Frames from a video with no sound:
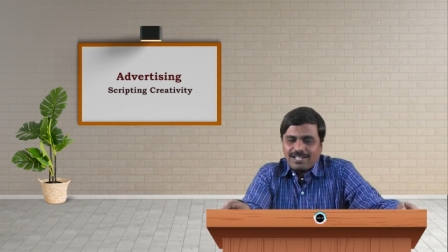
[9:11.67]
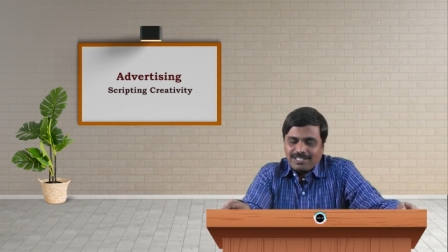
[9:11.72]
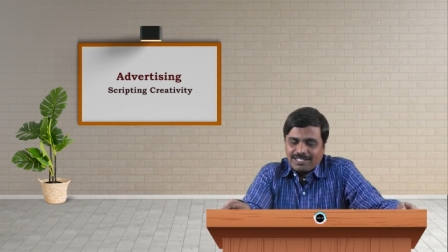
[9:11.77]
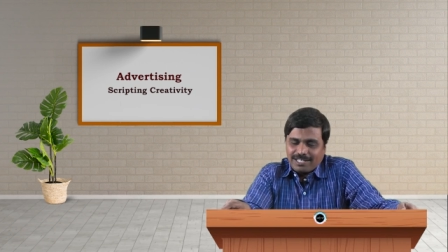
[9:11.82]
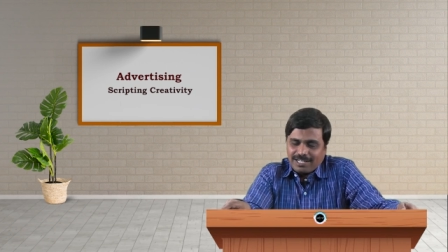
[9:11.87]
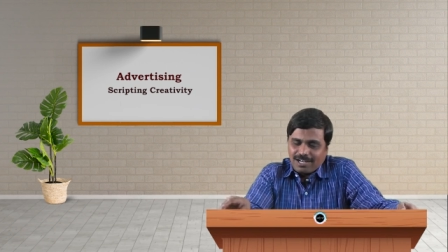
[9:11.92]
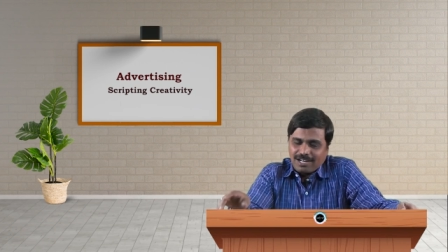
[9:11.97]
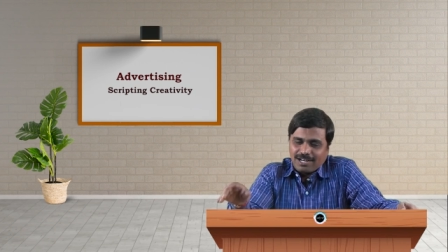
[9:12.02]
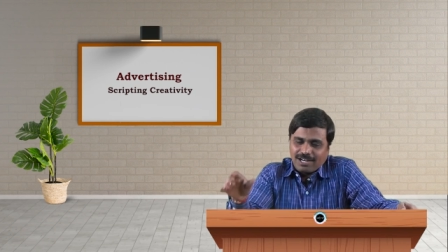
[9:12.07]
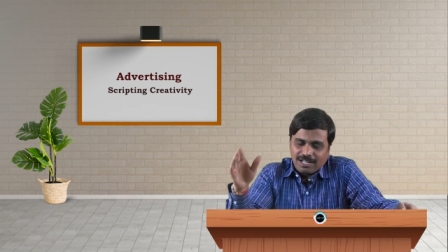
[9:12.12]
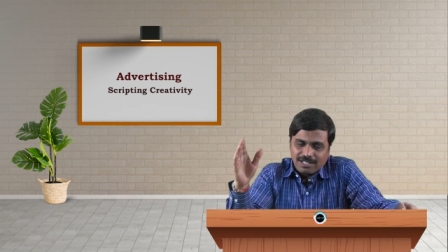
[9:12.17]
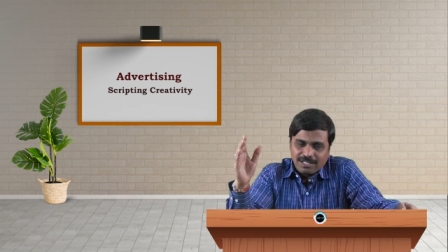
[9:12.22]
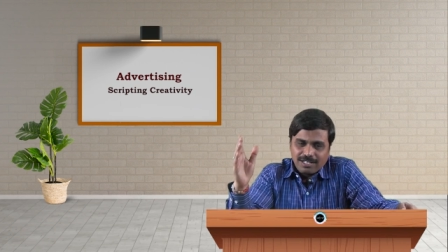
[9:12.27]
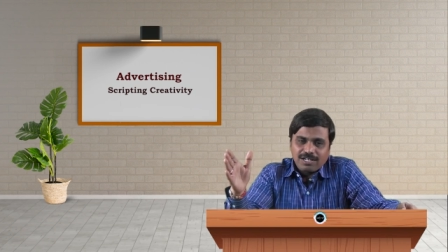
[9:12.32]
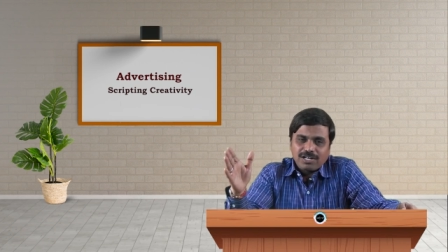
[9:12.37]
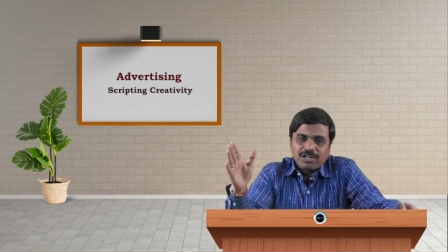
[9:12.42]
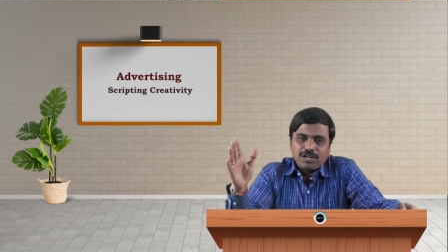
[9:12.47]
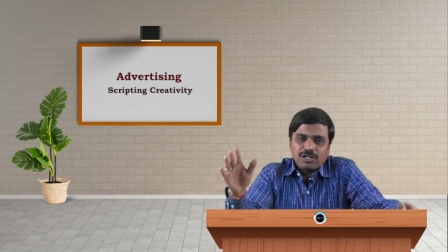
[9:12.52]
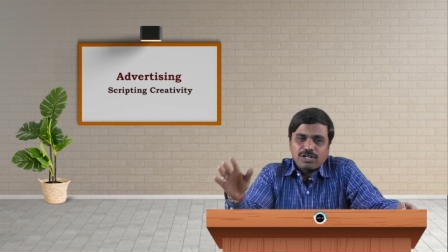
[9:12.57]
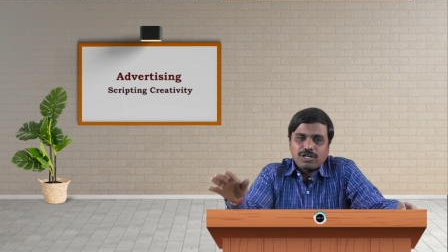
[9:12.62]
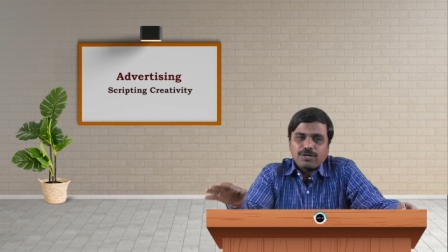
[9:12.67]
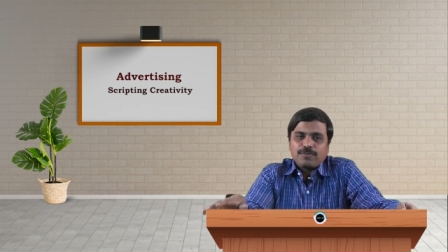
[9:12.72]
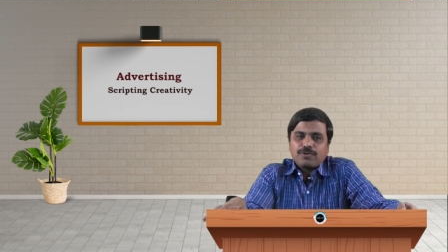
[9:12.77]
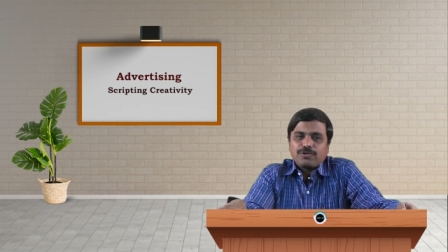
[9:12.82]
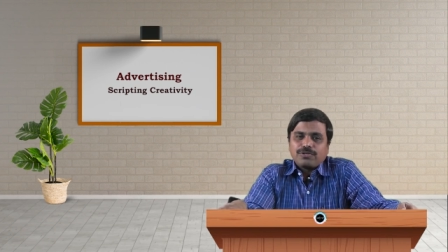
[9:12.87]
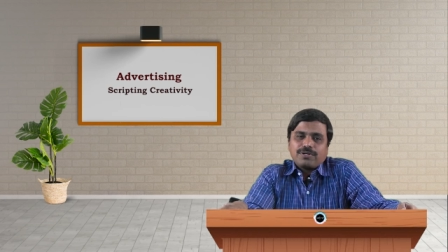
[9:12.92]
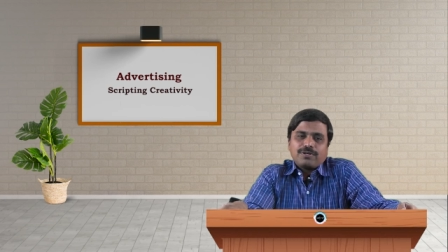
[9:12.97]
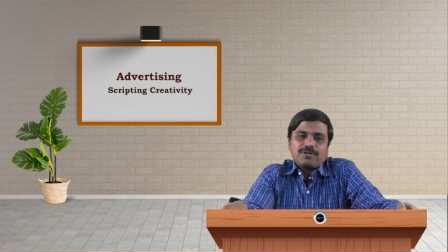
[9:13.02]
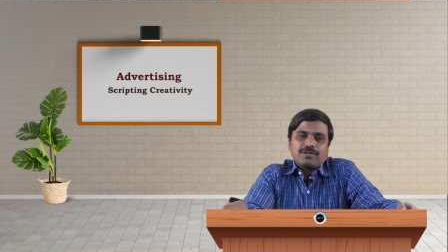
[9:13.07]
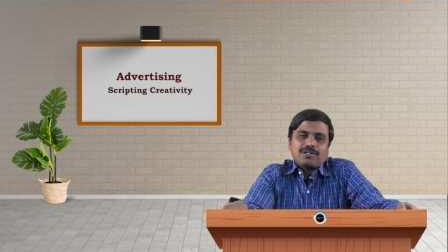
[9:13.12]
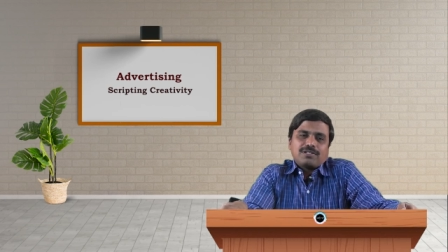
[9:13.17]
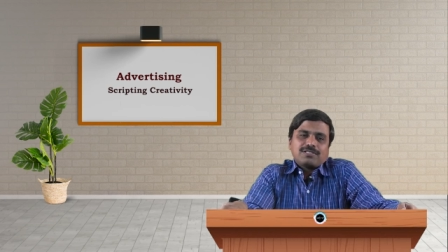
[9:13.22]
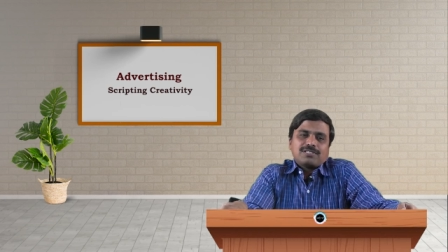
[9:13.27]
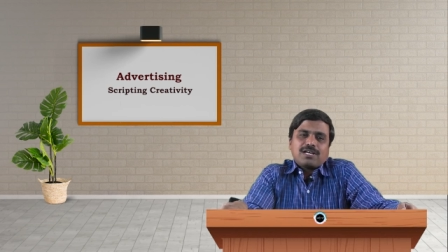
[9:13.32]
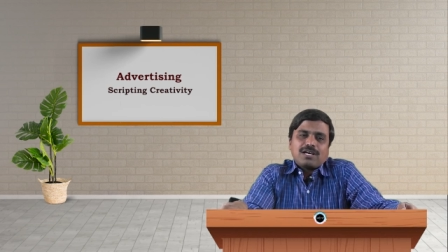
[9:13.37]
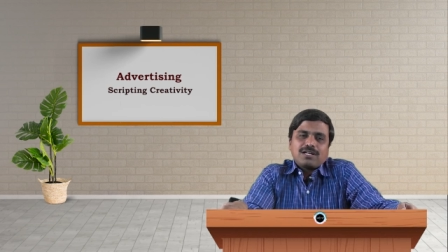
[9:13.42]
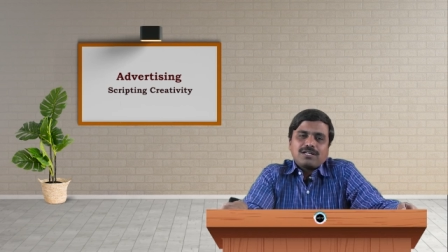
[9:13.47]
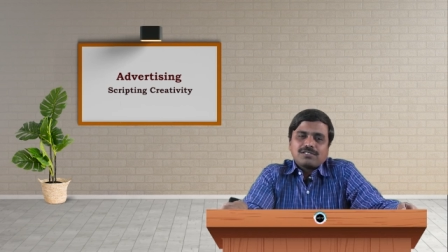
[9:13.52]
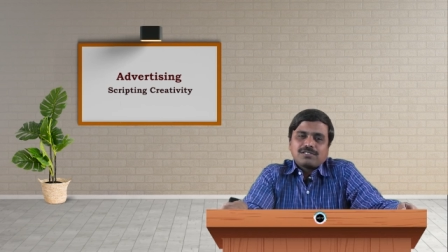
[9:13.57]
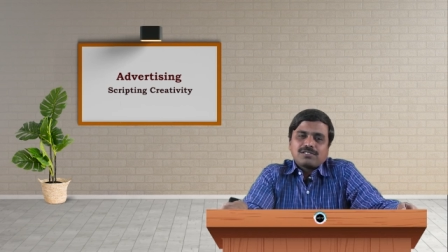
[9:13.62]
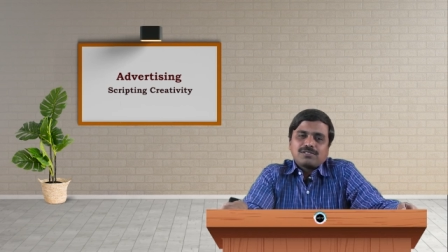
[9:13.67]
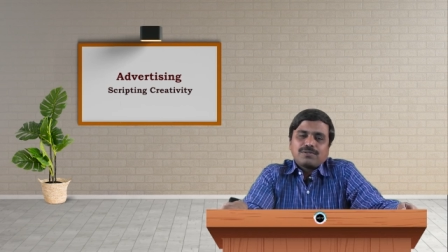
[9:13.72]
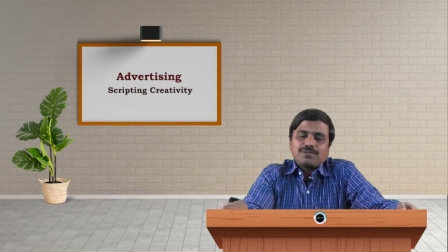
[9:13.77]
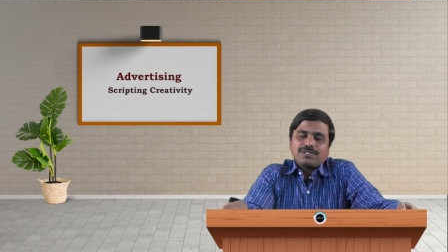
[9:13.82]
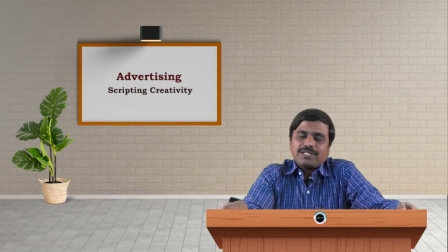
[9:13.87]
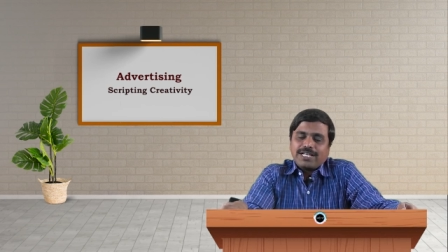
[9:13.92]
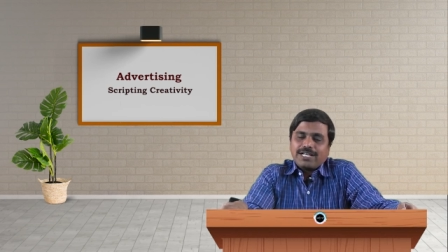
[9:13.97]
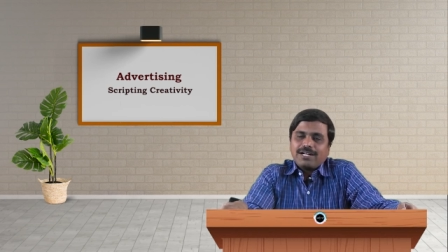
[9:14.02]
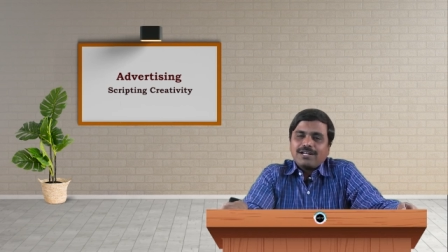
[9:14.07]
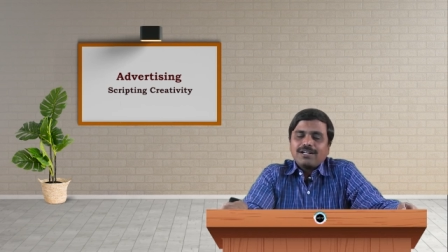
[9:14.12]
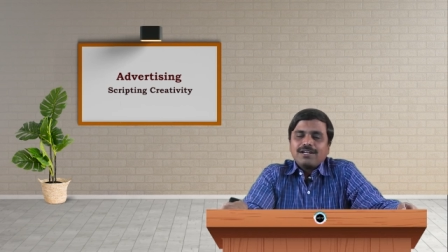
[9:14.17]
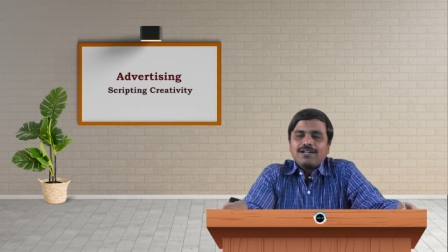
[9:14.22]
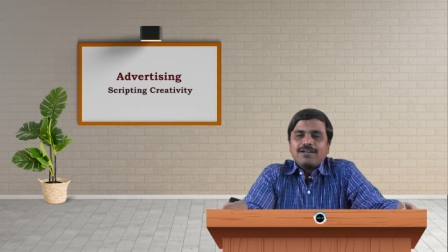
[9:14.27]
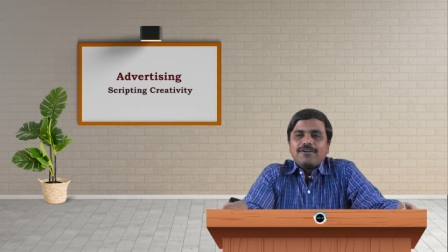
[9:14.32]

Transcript: there are other contributors also there.